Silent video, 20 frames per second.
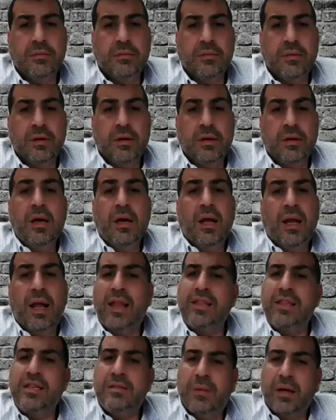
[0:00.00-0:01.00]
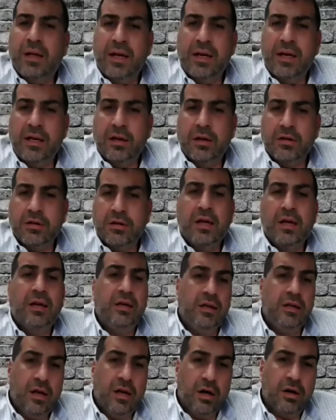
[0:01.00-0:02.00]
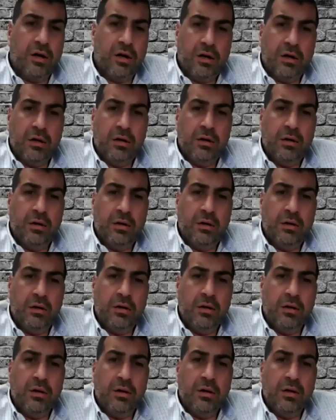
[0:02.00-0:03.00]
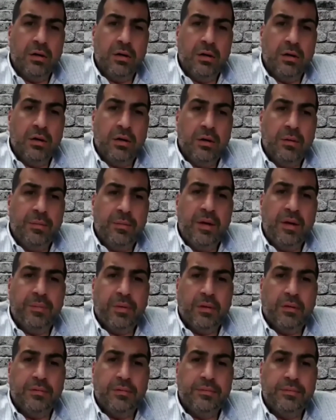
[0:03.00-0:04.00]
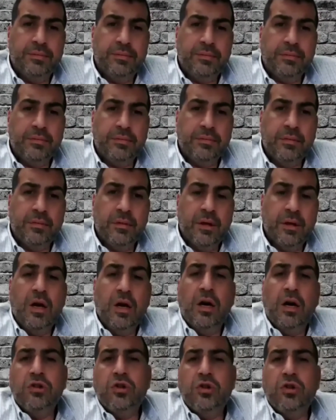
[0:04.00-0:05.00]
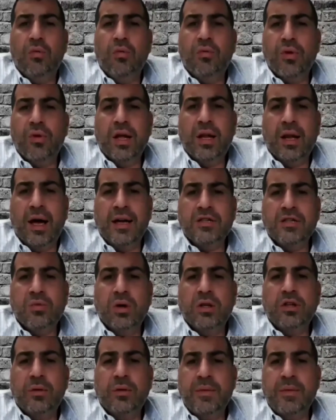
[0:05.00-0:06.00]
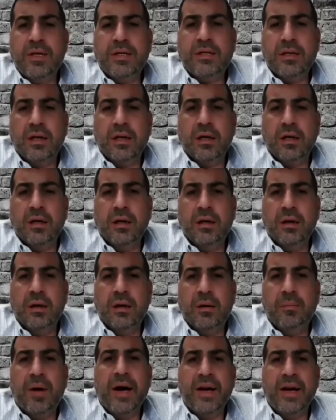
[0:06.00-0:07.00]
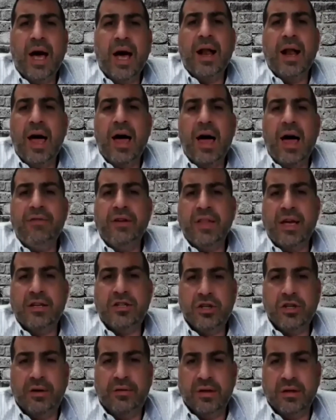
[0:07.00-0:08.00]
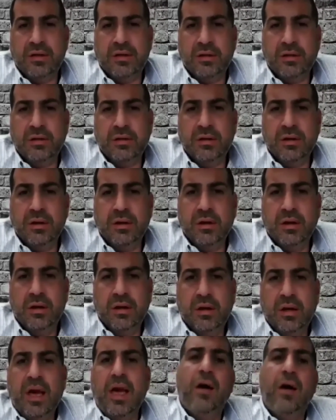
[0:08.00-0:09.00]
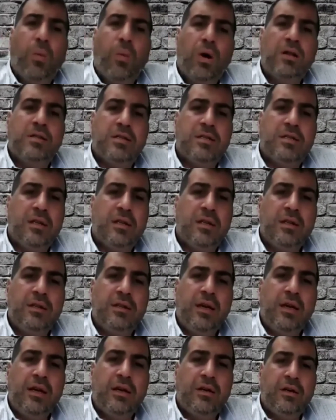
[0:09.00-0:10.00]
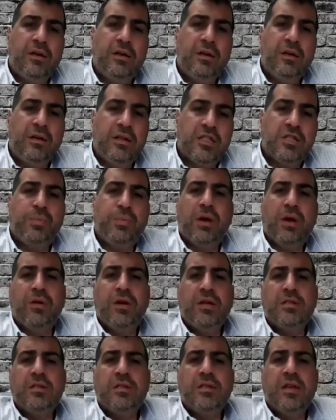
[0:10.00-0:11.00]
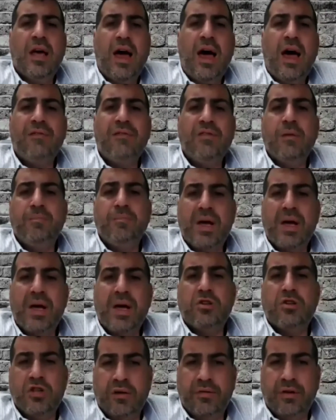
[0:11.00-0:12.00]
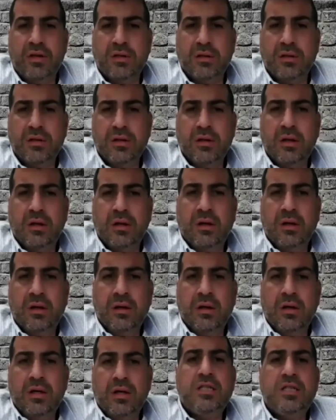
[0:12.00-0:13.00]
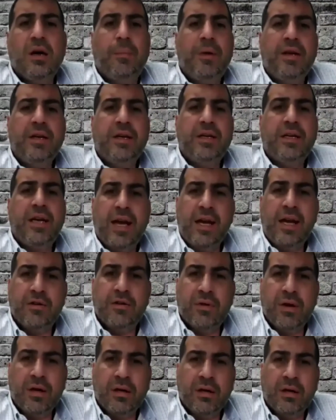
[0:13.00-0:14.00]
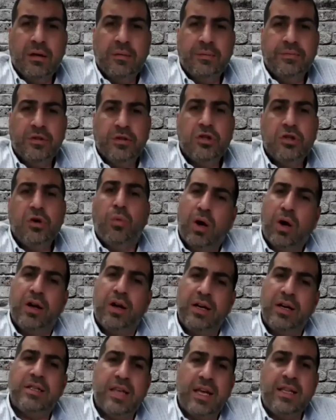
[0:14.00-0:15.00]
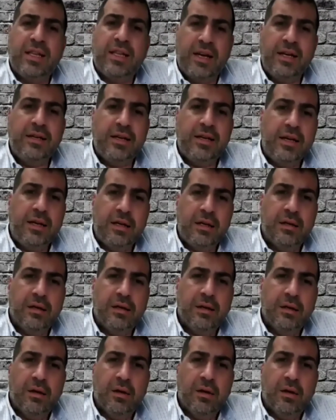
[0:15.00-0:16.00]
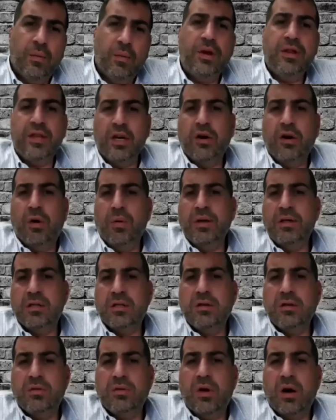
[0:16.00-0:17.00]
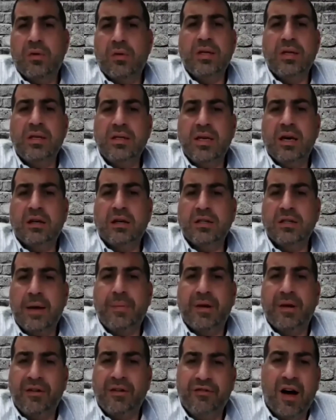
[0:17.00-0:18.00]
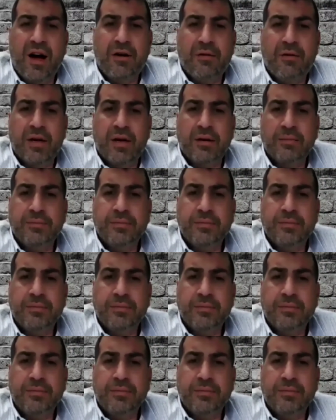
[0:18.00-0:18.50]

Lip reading: A lot of these millennials and younger people don't realize what they're missing by not having that service. And once they experience having better service, somebody catering to what it is that they need when they go into a retail type of environment,